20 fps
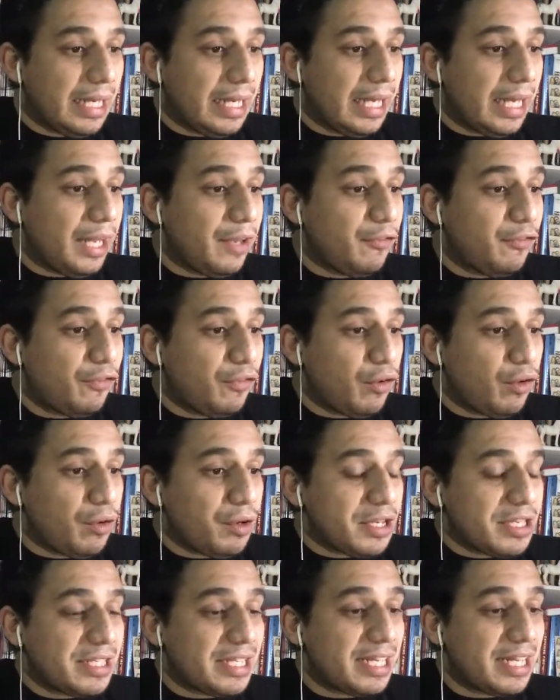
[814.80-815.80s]
In
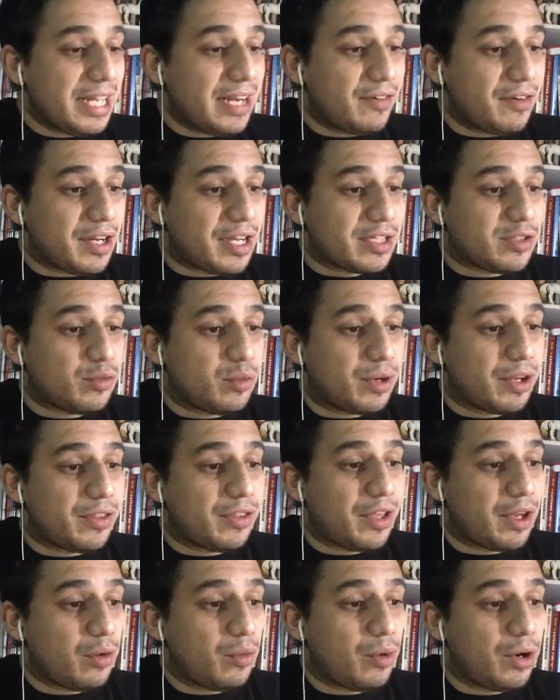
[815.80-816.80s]
forests in areas where
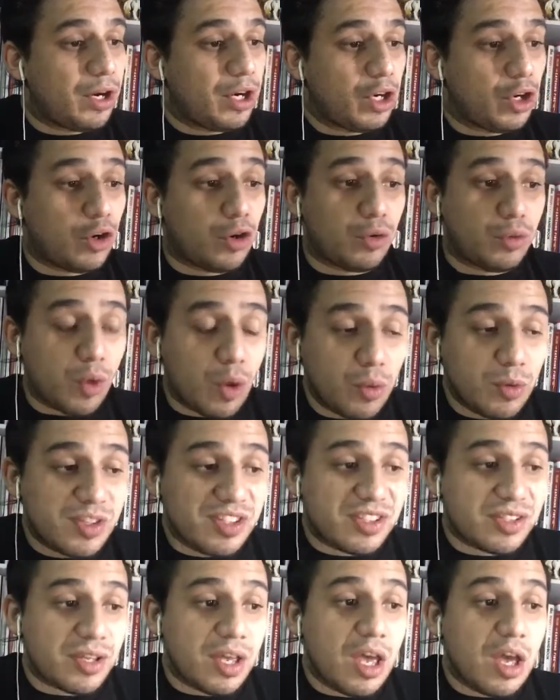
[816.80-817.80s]
there were no
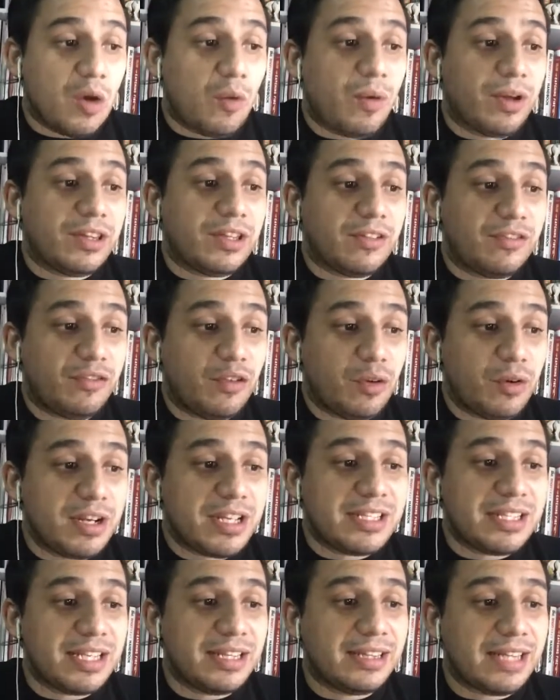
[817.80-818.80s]
roads, when the
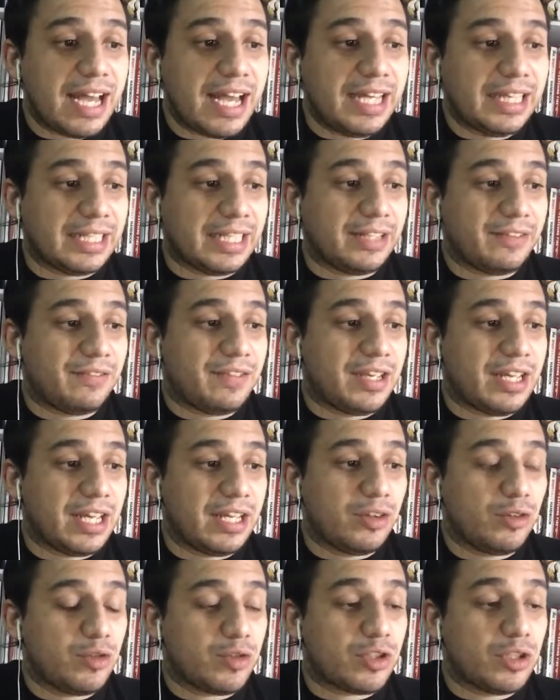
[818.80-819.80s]
forests in Thailand began
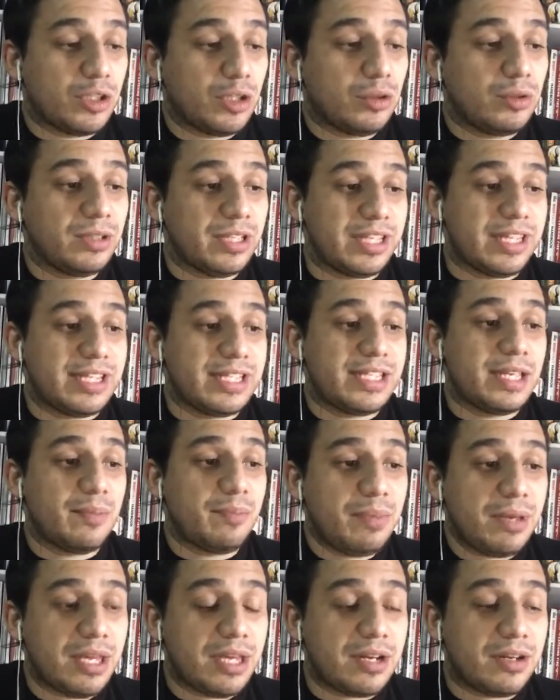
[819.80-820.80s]
to slowly
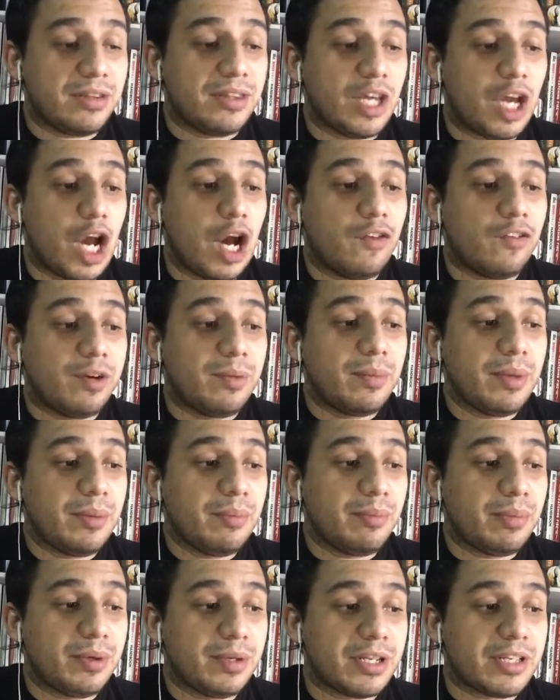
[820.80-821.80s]
disappear, the government
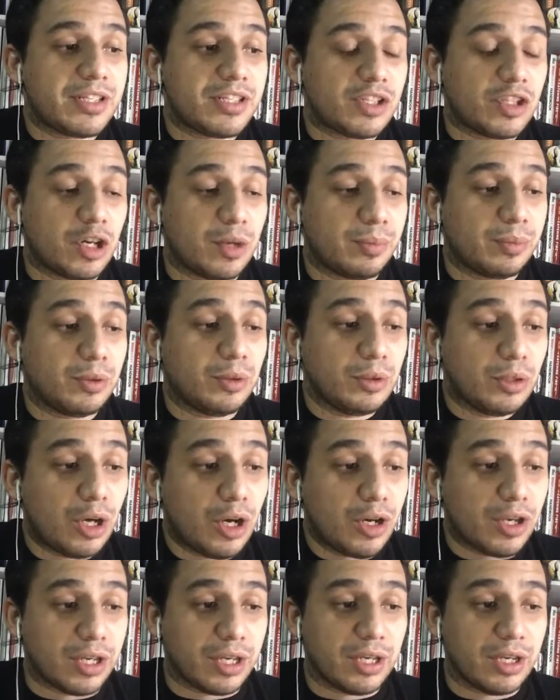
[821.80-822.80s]
put a stop to
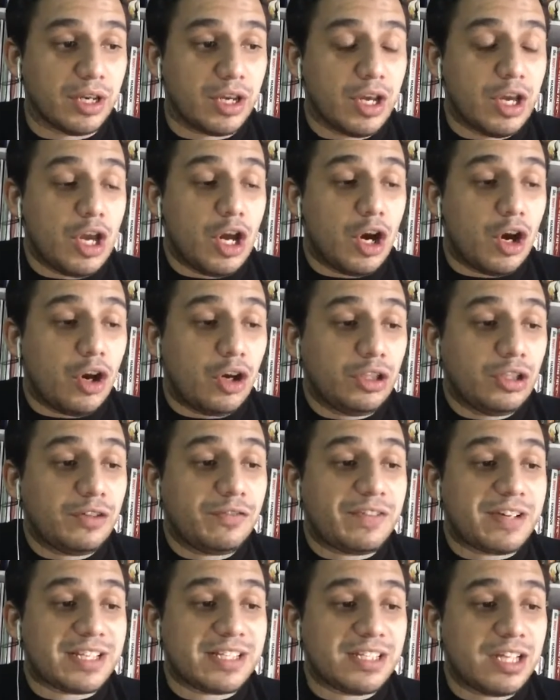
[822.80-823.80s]
logging. All of
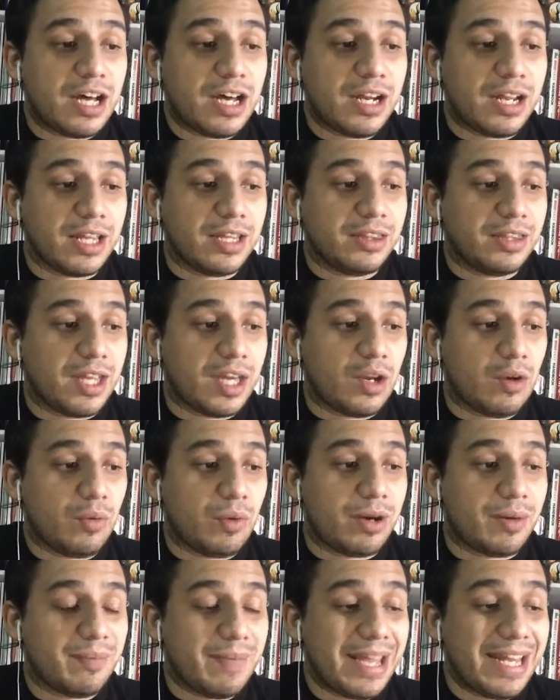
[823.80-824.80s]
a sudden, there
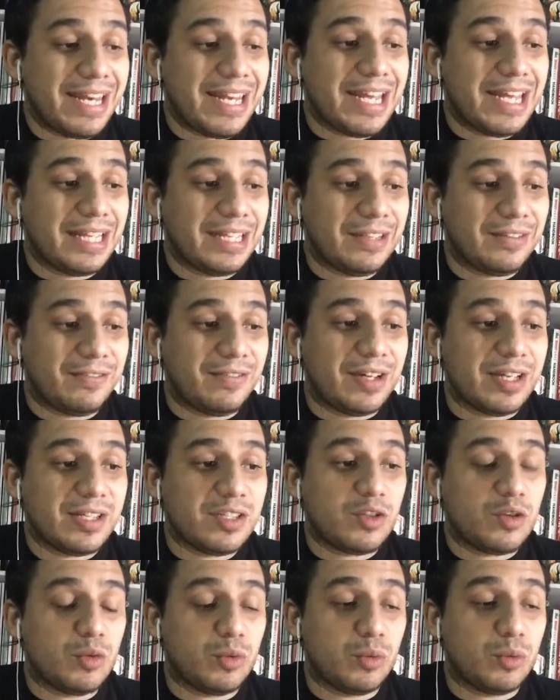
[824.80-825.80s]
were many elephants
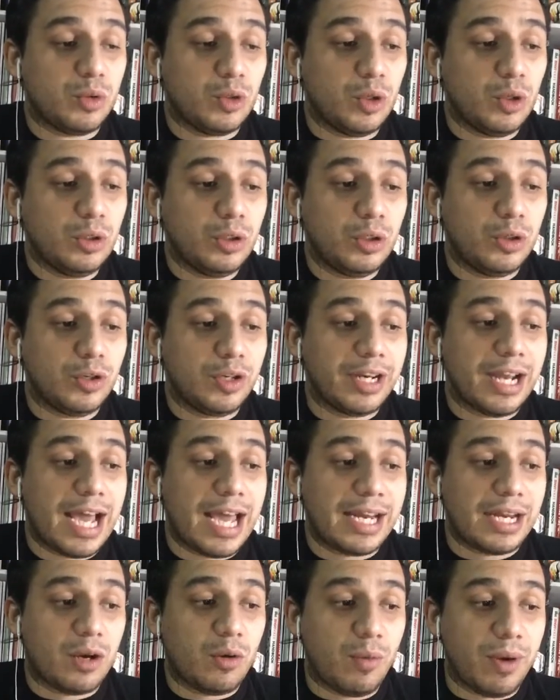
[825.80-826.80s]
who no longer
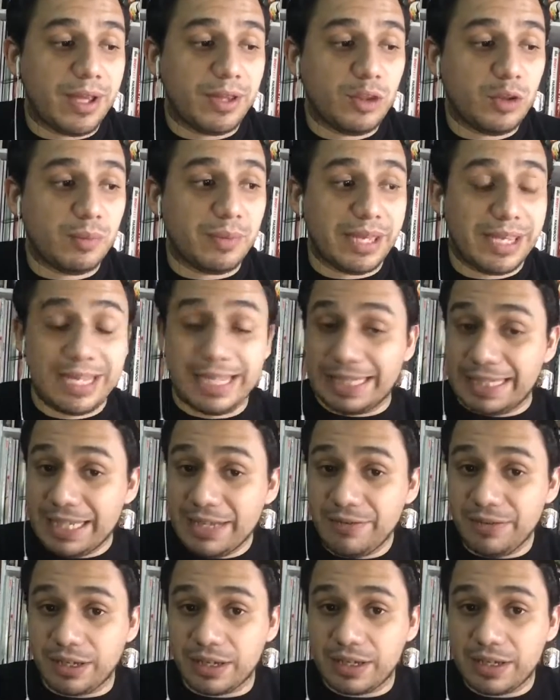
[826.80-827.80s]
had a way to make a
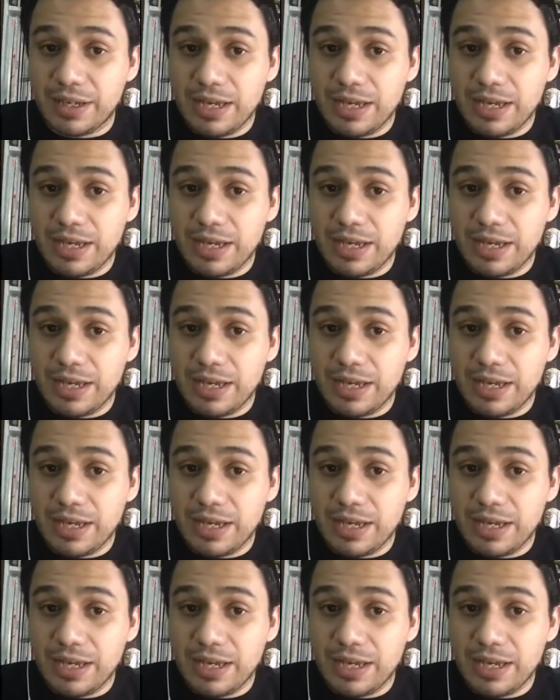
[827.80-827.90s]
living.